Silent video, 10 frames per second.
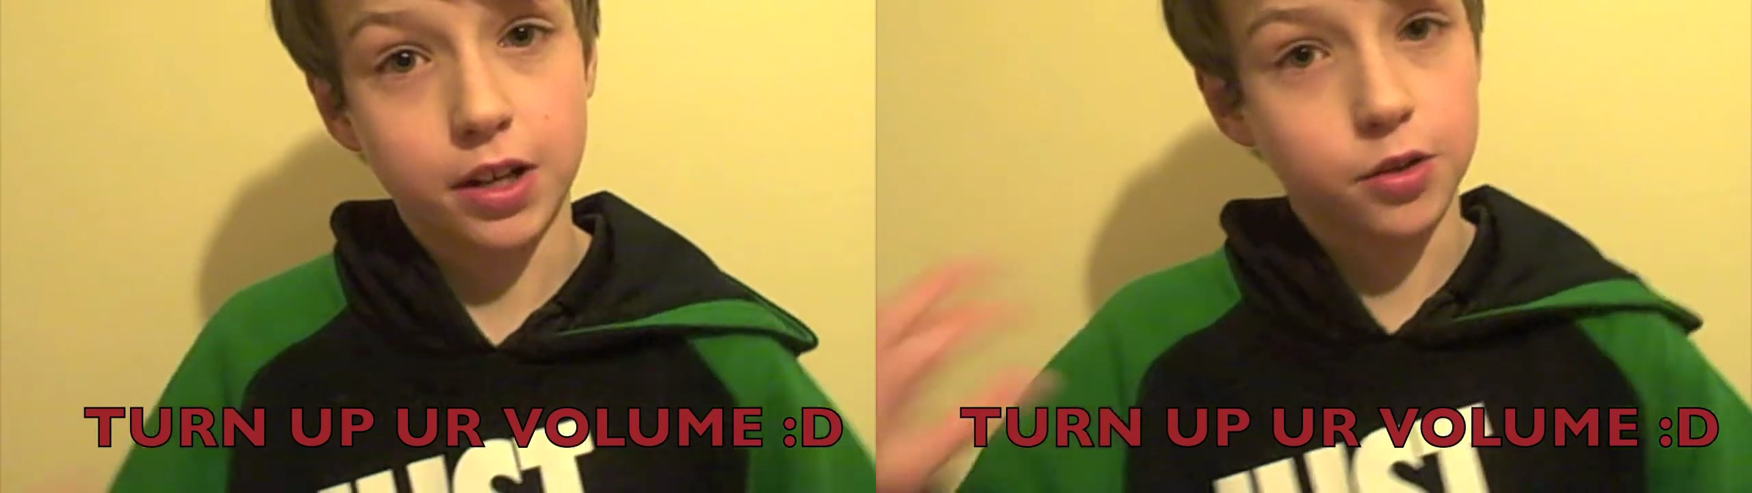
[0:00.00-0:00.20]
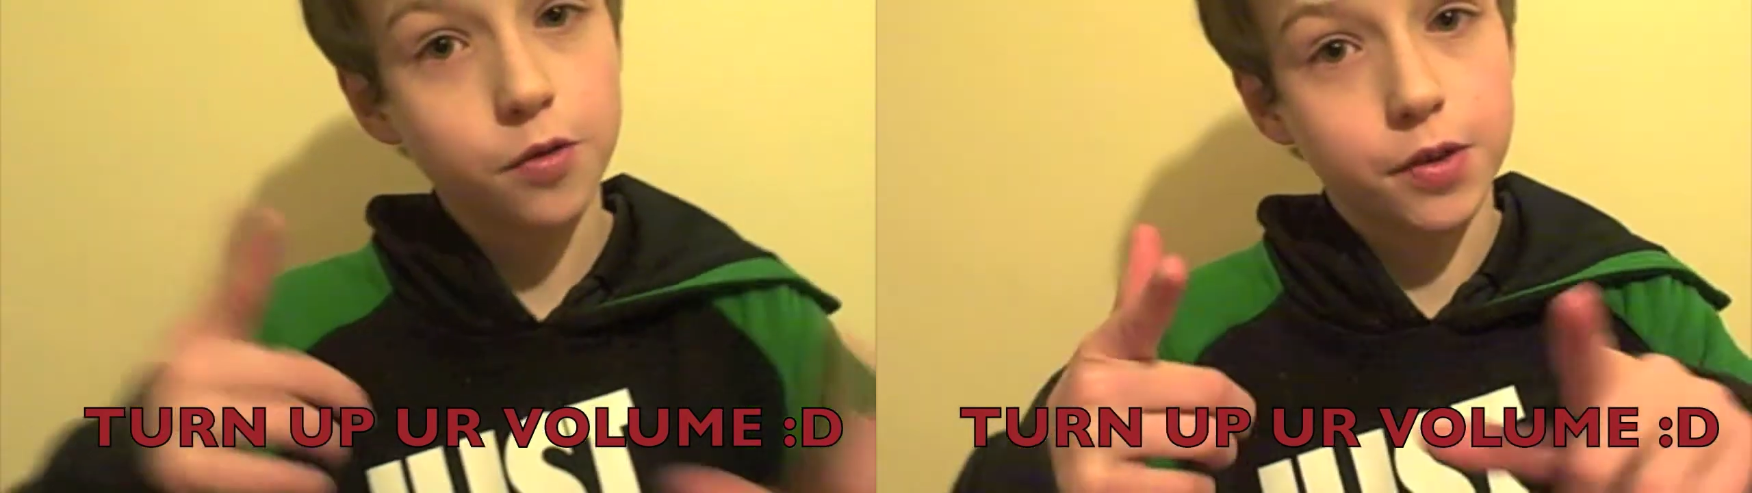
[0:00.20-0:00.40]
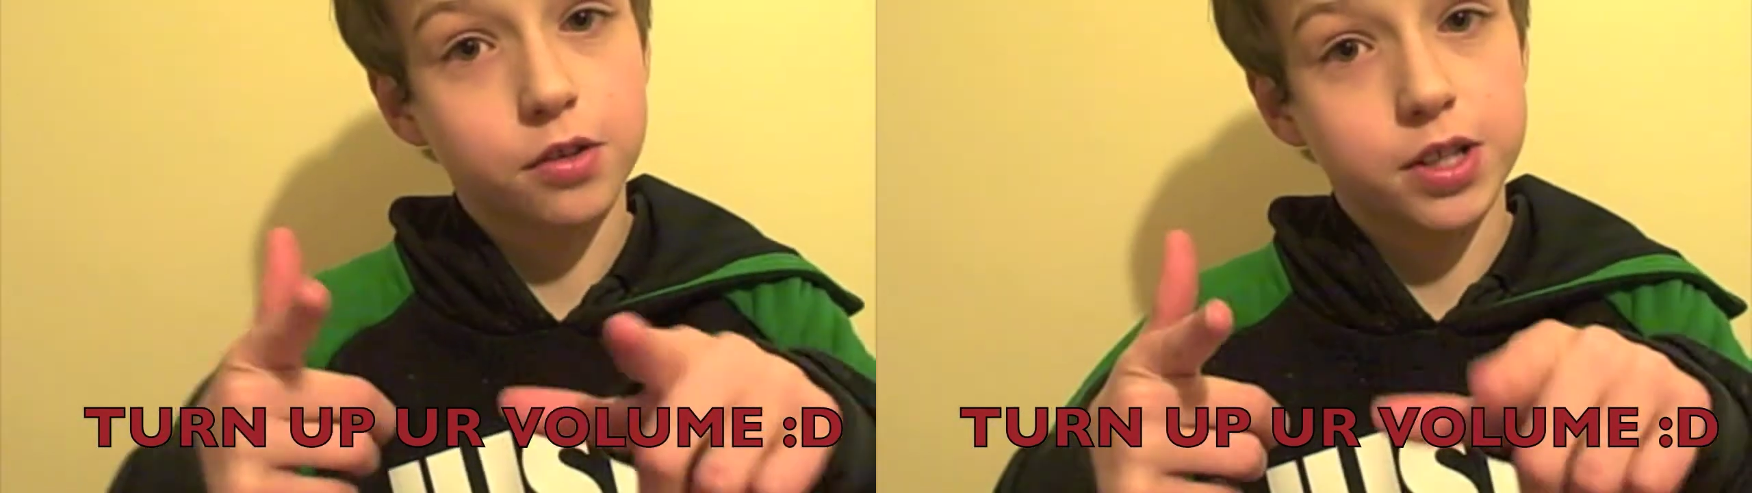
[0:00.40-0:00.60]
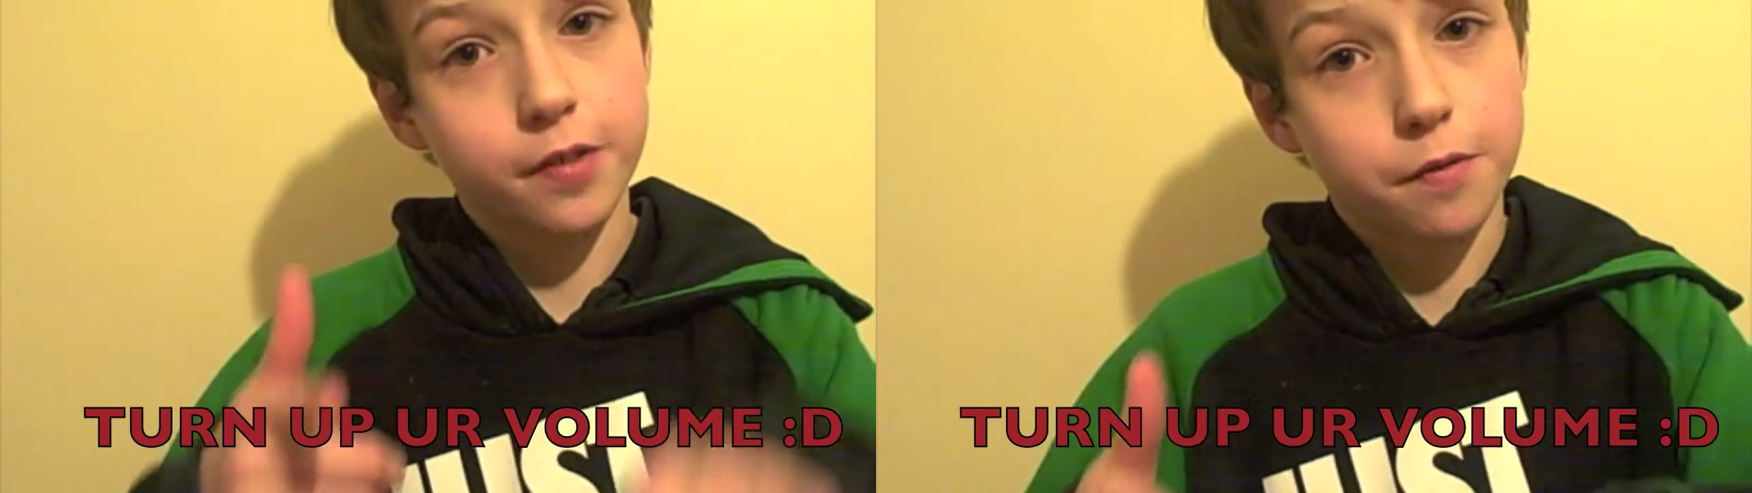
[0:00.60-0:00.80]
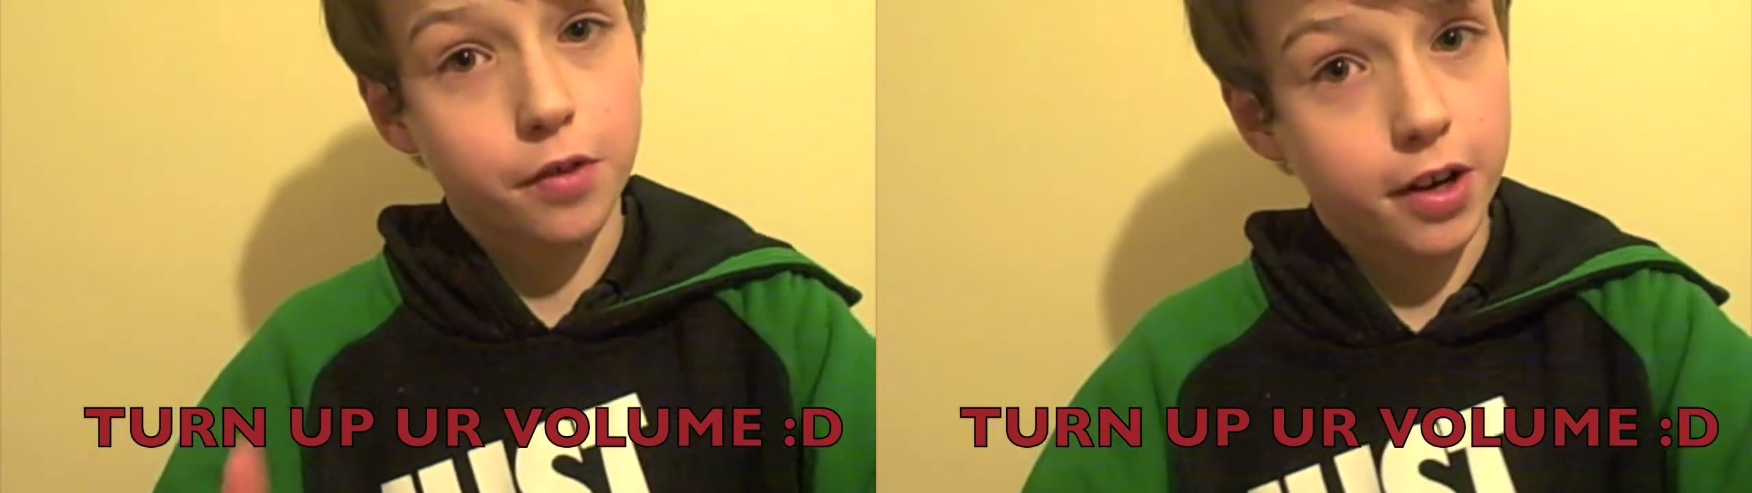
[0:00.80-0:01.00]
New videos
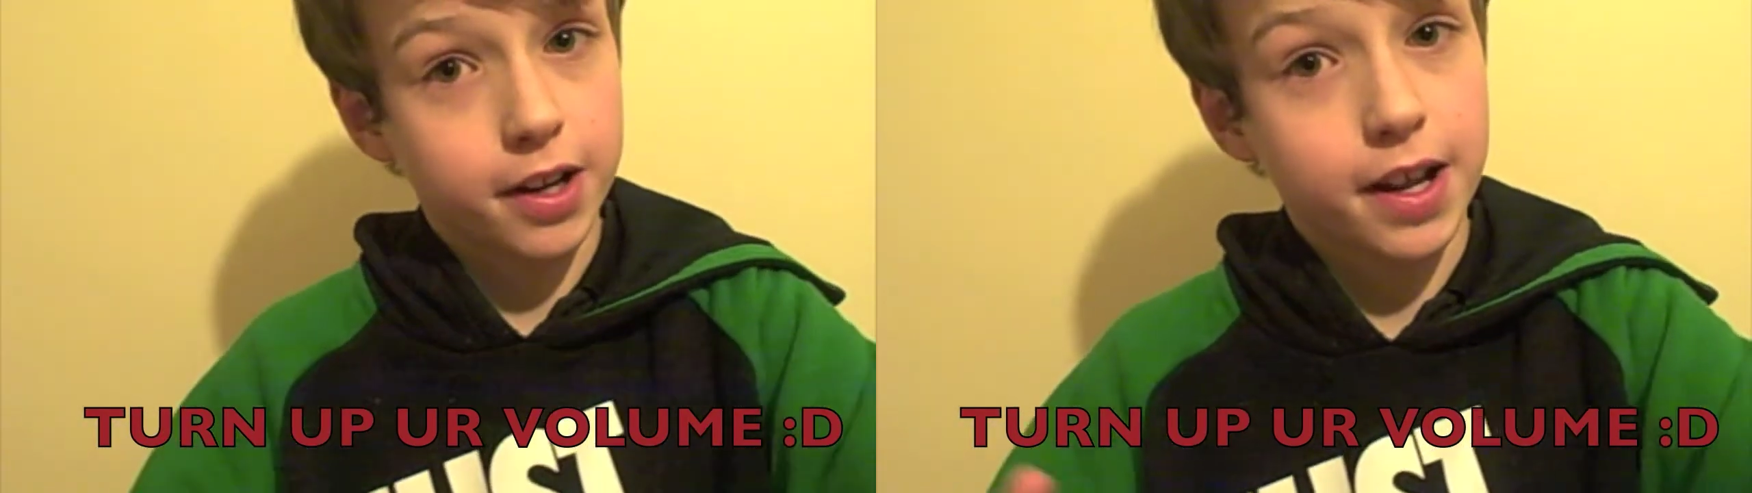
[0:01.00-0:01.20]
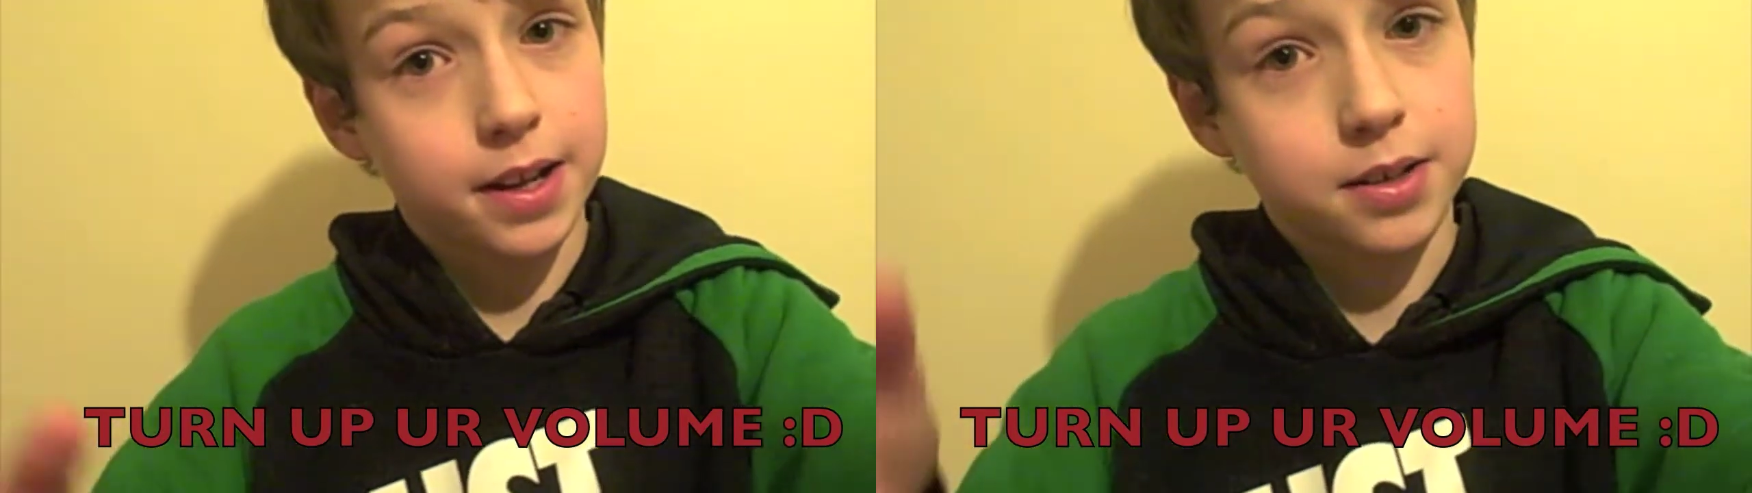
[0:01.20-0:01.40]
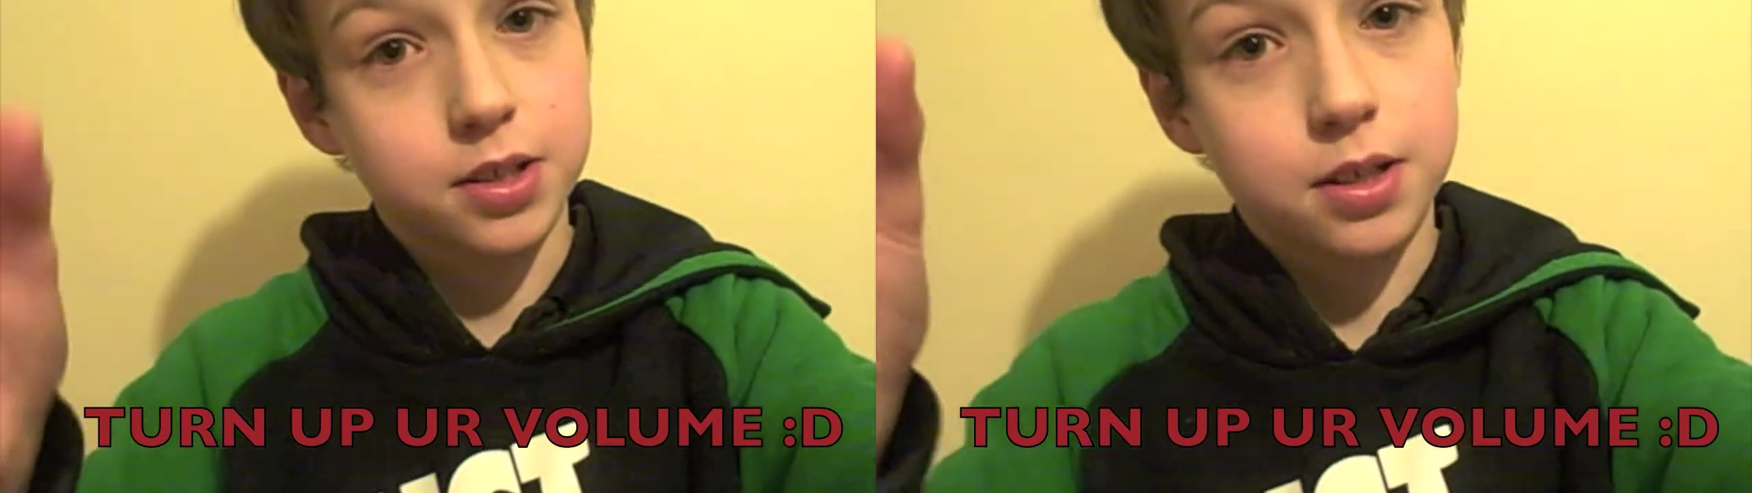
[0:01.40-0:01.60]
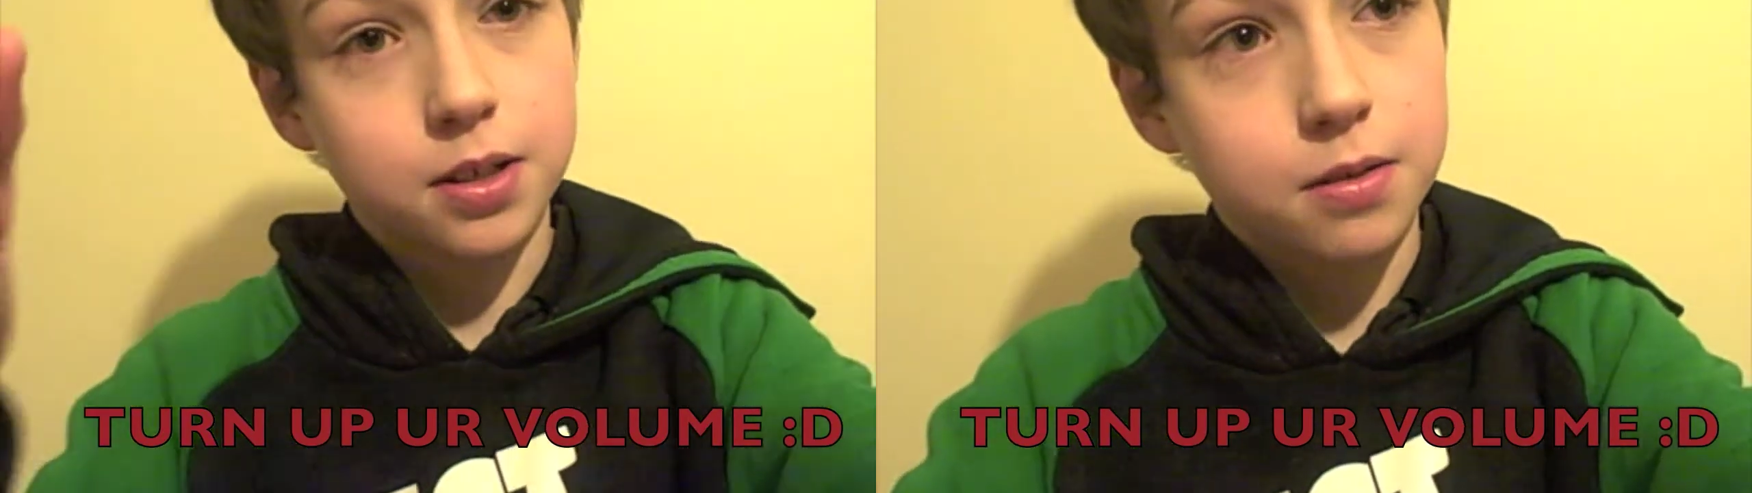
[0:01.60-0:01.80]
every Friday and